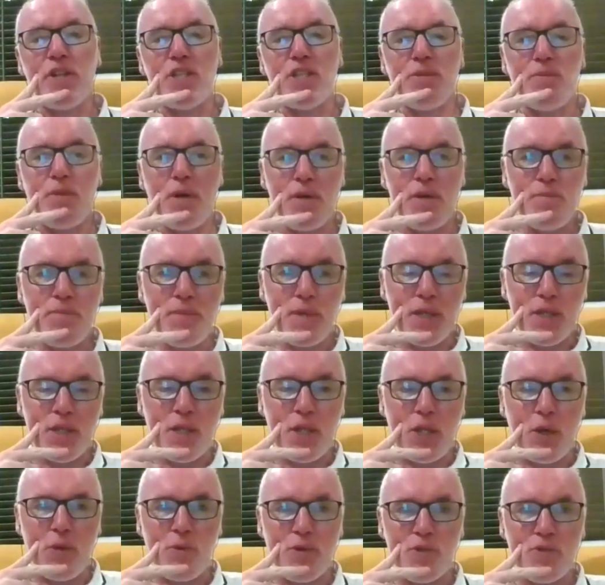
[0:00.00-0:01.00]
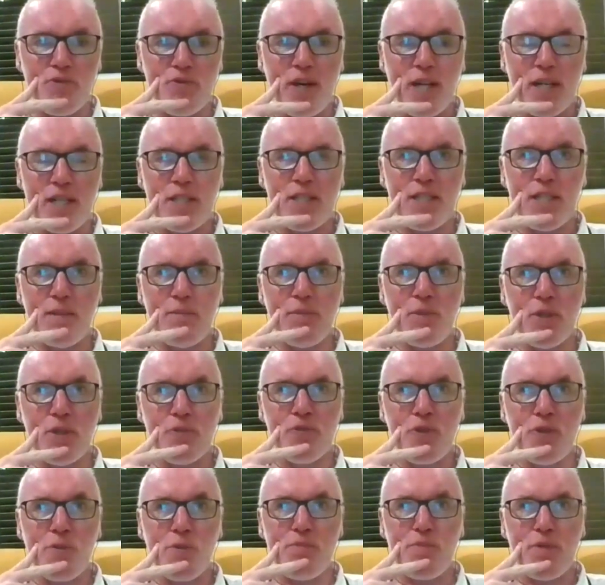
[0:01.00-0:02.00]
despite being the lowest ranked team in the
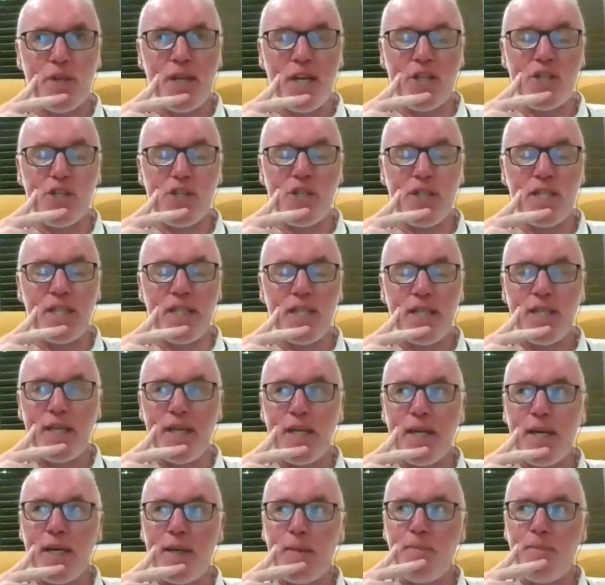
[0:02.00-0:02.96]
group, are actually